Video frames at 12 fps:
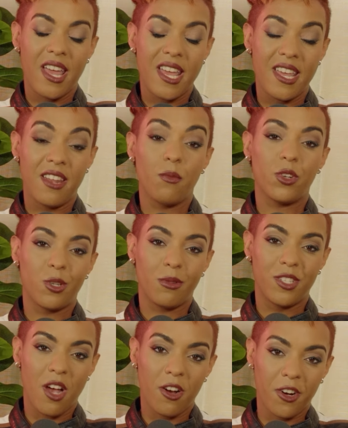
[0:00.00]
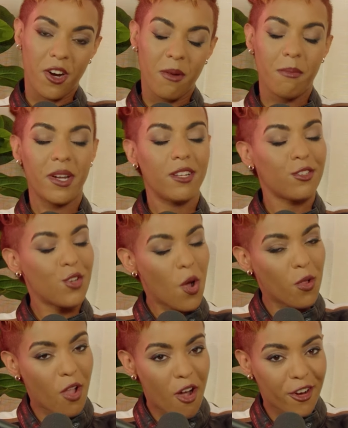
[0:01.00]
in when she was younger but is
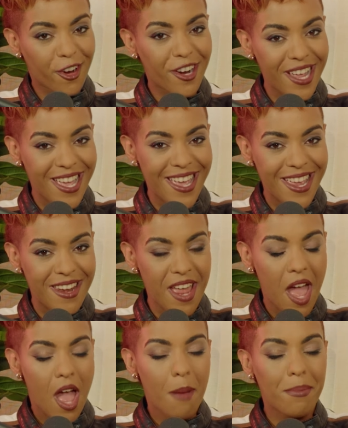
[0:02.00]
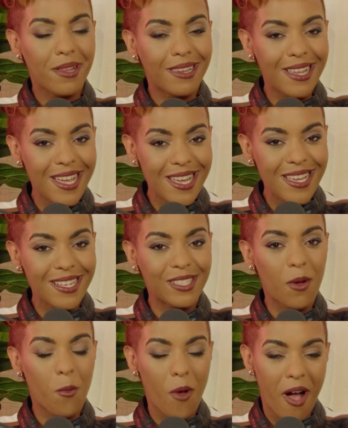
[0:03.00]
no longer in. Please
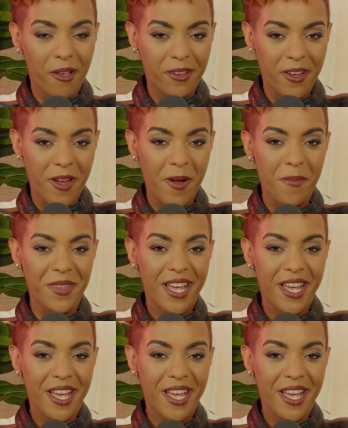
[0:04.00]
welcome